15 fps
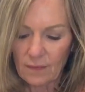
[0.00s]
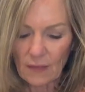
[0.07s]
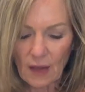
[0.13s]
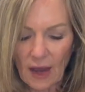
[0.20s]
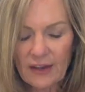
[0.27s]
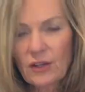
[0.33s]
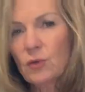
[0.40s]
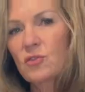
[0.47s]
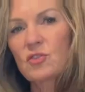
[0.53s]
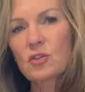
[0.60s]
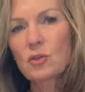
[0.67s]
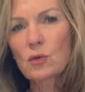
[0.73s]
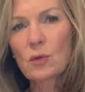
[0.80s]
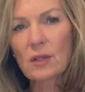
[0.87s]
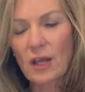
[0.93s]
I don't
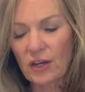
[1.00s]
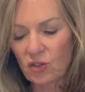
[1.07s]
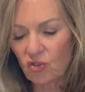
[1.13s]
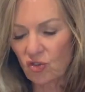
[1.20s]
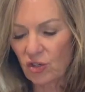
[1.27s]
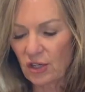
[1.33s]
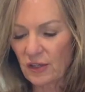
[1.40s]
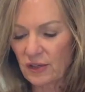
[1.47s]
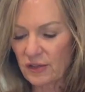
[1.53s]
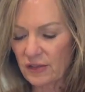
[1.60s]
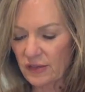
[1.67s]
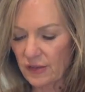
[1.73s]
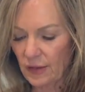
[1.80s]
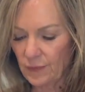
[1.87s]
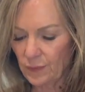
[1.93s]
do a lot of
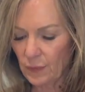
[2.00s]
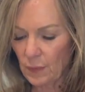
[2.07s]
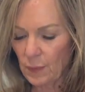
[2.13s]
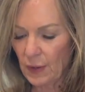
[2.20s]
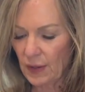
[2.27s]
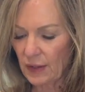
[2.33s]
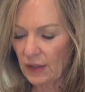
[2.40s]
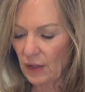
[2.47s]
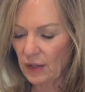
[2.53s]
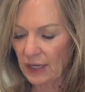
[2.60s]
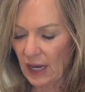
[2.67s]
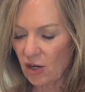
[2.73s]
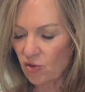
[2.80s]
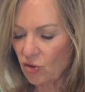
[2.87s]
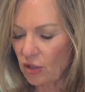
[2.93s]
cheese, but
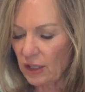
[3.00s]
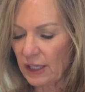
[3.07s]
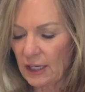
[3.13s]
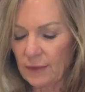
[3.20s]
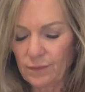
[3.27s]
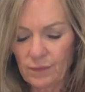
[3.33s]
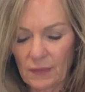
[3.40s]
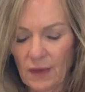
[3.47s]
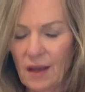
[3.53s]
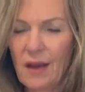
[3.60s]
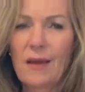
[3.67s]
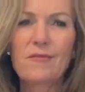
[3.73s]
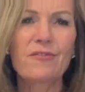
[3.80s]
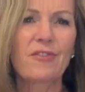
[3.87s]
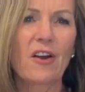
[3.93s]
occasionally
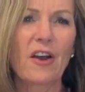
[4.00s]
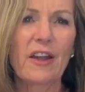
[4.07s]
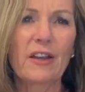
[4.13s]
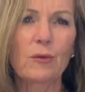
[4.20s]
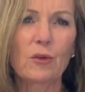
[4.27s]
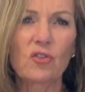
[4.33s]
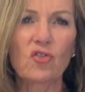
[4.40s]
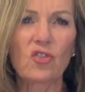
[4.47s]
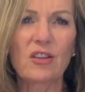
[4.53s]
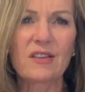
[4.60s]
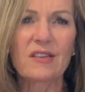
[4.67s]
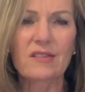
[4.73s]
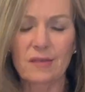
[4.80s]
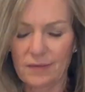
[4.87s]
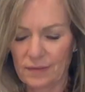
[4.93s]
I'm fine with
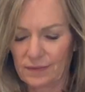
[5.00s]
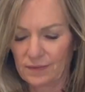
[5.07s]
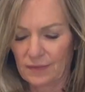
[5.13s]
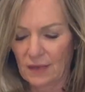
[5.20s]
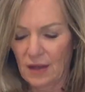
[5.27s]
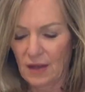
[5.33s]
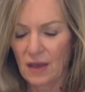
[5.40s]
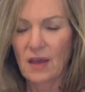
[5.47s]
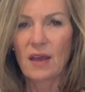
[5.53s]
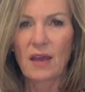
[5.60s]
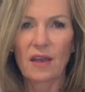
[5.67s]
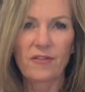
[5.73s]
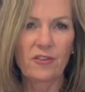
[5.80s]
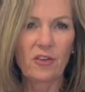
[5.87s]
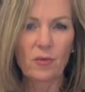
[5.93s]
cheese.
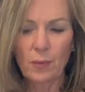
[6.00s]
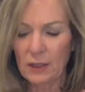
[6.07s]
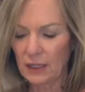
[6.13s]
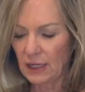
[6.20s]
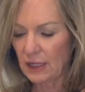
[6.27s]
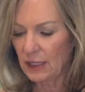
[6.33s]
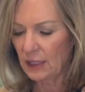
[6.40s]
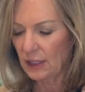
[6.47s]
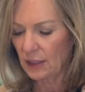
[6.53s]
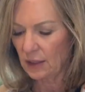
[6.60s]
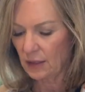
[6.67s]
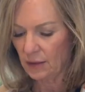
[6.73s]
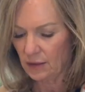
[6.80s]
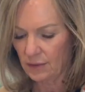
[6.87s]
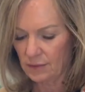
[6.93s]
If you've been
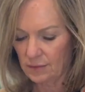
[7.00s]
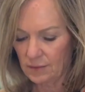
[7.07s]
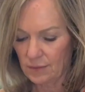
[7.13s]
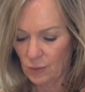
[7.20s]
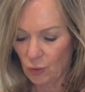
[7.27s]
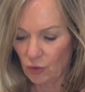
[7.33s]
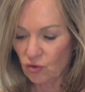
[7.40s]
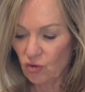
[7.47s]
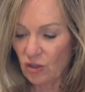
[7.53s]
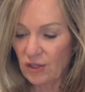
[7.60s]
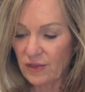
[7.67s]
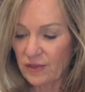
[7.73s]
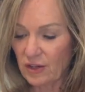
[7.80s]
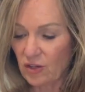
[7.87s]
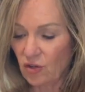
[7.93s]
eating more
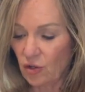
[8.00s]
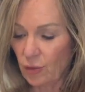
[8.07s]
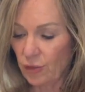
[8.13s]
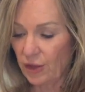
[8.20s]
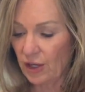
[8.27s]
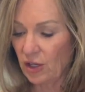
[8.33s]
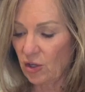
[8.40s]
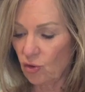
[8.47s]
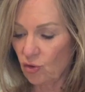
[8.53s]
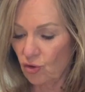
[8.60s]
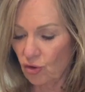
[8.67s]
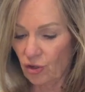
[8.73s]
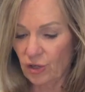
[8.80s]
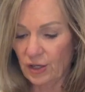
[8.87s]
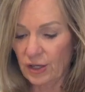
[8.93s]
cheese than you think you
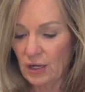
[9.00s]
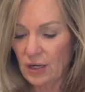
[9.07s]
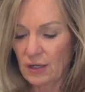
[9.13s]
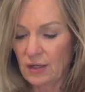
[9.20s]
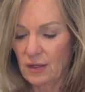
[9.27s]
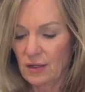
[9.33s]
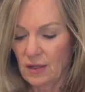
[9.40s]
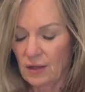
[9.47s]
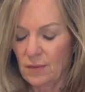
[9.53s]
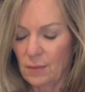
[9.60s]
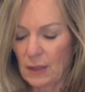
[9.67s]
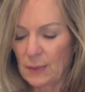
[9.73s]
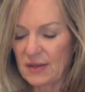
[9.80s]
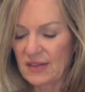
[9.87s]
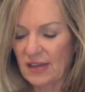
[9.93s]
should,
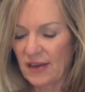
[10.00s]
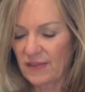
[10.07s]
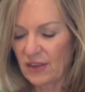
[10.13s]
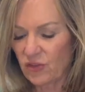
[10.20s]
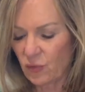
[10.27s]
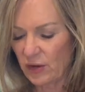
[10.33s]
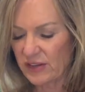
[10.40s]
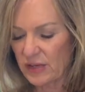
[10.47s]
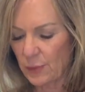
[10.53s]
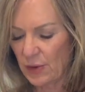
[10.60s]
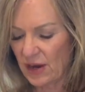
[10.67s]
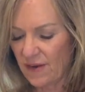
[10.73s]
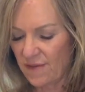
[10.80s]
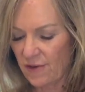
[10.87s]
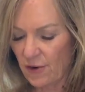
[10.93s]
maybe save this
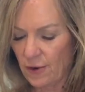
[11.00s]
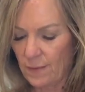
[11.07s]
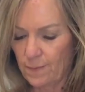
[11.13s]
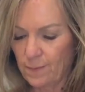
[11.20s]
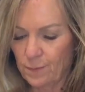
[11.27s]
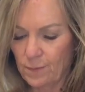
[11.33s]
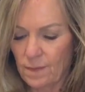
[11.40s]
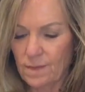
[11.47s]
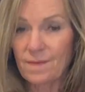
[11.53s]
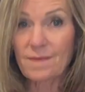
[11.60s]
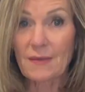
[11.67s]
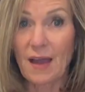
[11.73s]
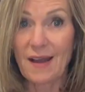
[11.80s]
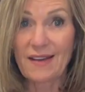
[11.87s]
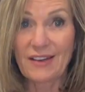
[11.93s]
recipe for
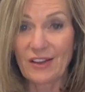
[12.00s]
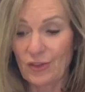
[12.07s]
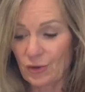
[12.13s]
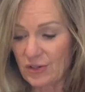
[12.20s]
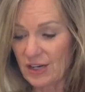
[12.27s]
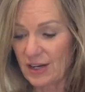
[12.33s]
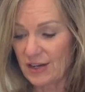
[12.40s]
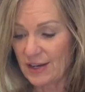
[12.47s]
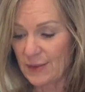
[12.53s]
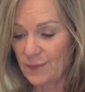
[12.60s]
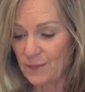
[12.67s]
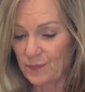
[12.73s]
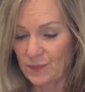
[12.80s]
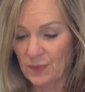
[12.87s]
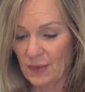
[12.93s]
another time.
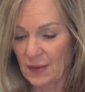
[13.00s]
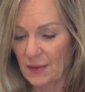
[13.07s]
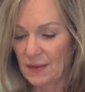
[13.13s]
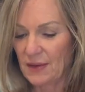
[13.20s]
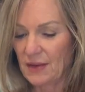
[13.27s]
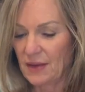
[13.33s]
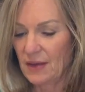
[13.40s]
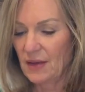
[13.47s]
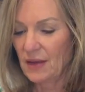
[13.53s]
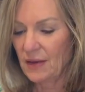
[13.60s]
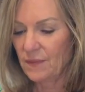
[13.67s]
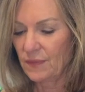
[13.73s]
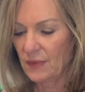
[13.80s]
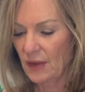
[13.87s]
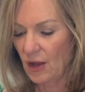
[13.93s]

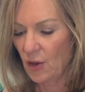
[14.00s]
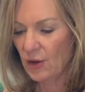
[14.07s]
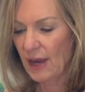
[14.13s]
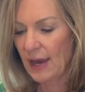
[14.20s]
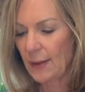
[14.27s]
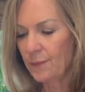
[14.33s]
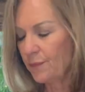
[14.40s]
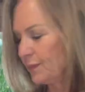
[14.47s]
Okay,